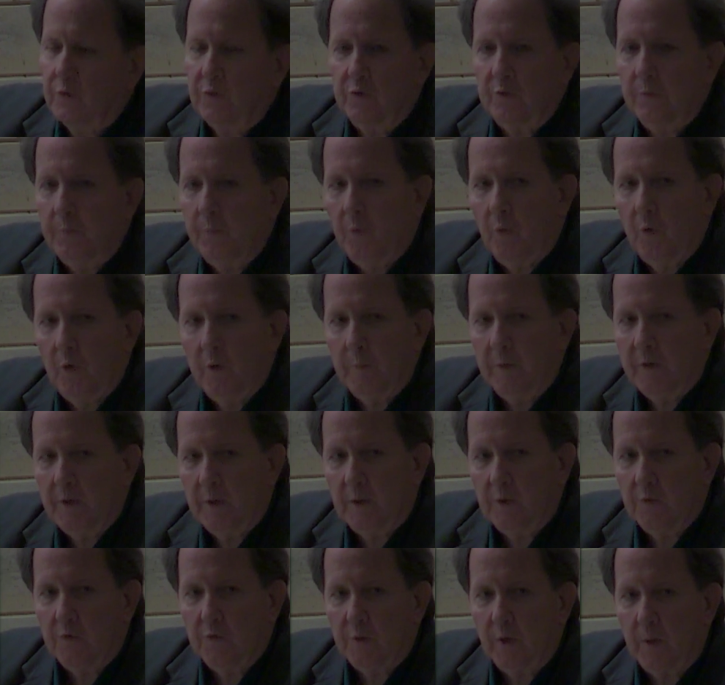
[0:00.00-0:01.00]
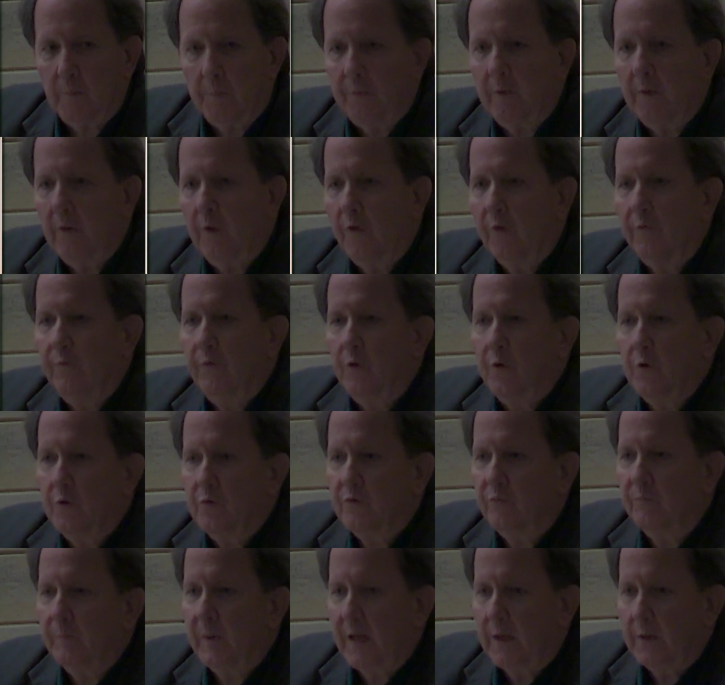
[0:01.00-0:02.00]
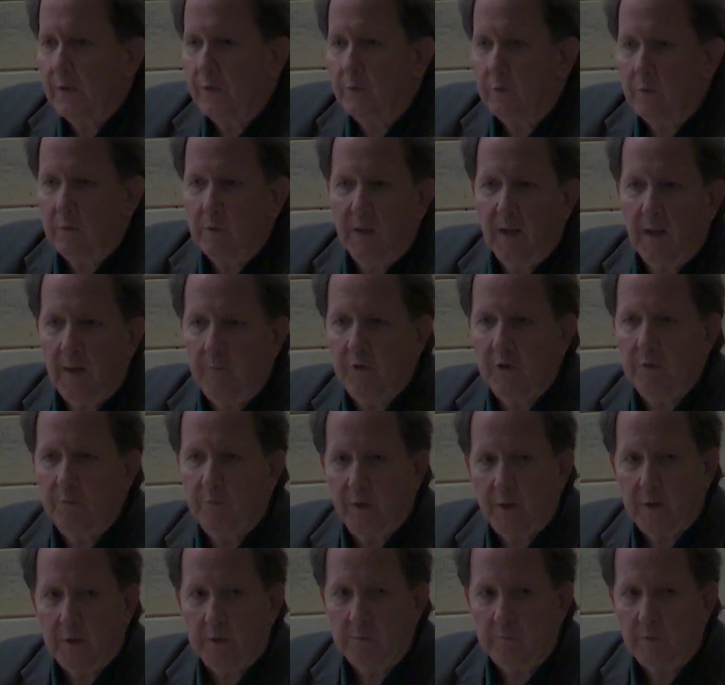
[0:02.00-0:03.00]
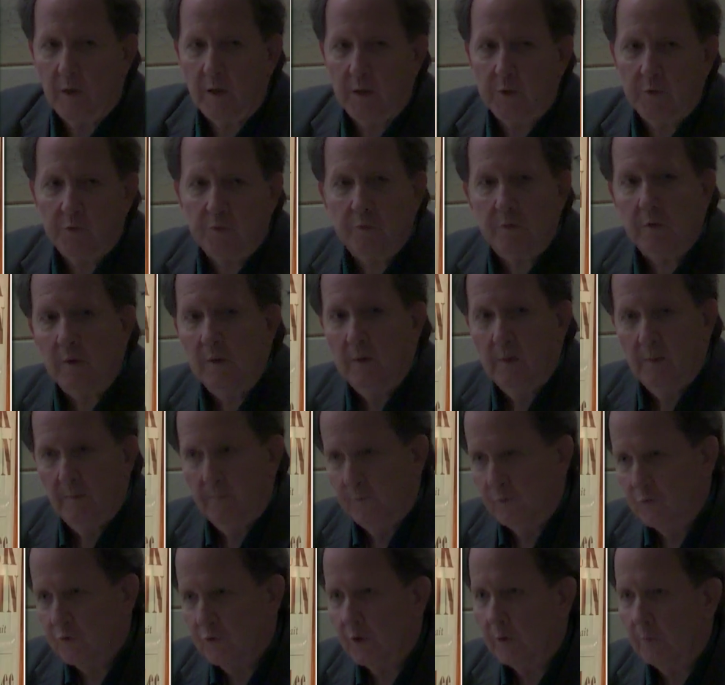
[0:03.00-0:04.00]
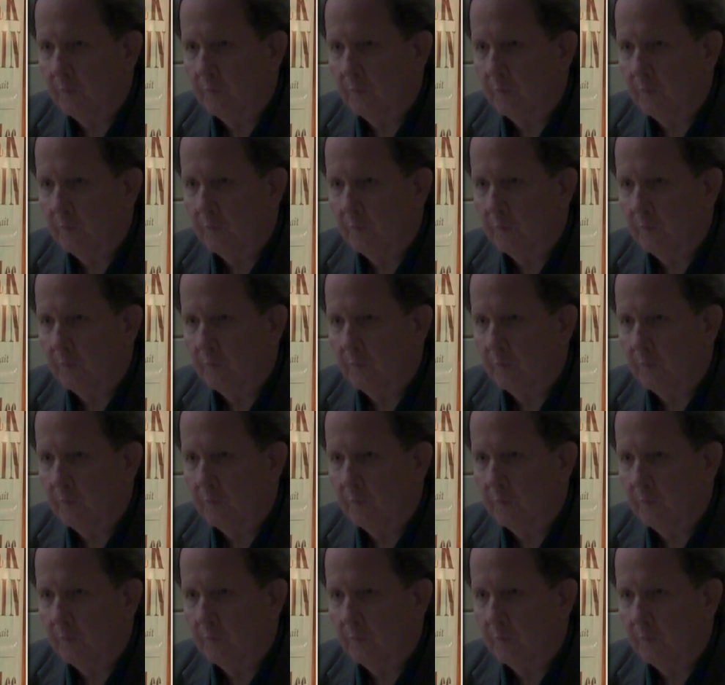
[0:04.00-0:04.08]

a boy but ends up on the verge of manhood, having recognized Jim's